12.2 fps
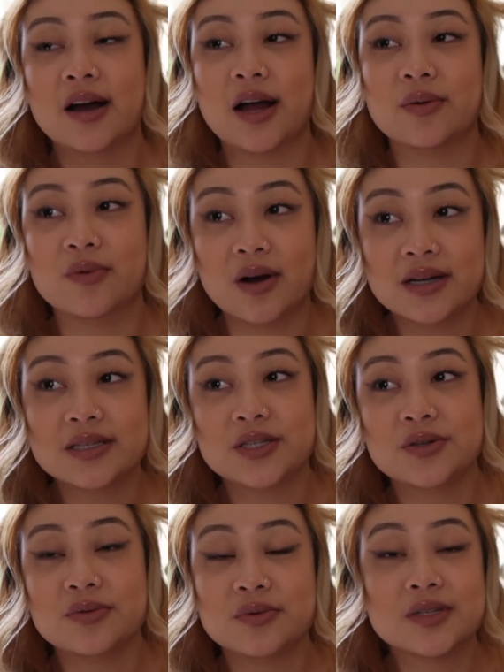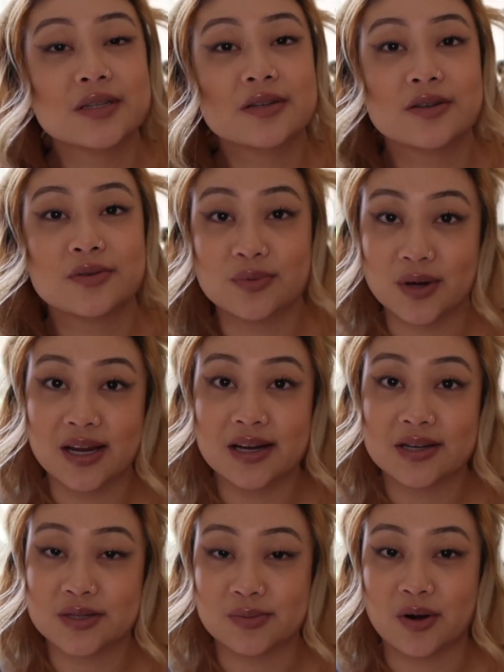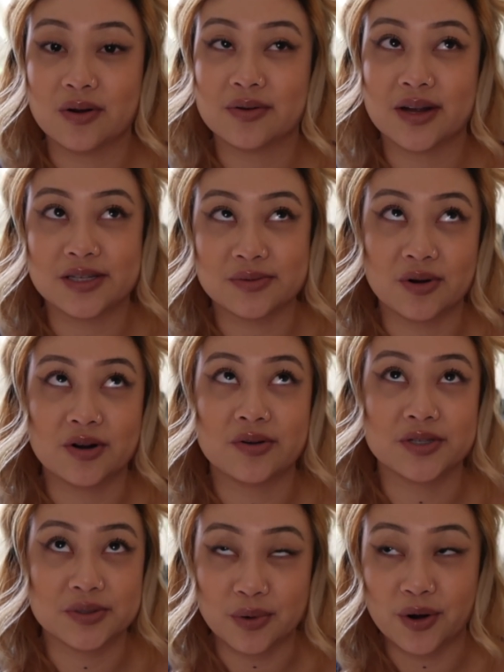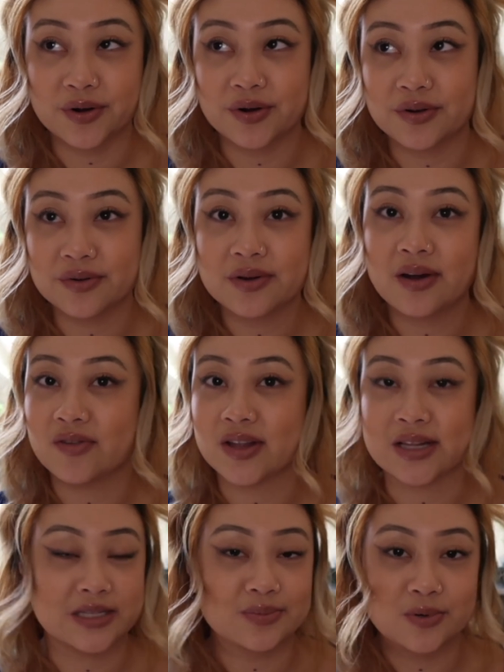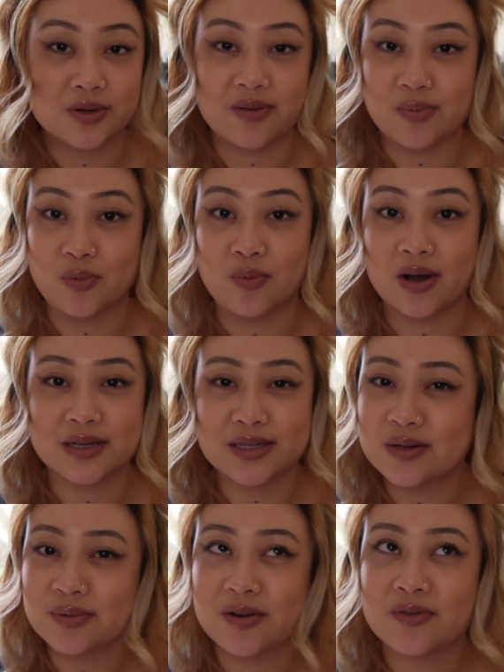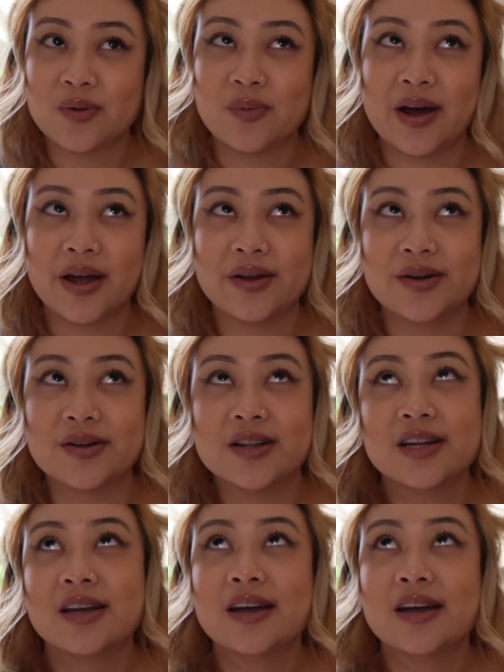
I want to read Tomorrow and Tomorrow and Tomorrow. I feel like that's a book I've been wanting to read for a while.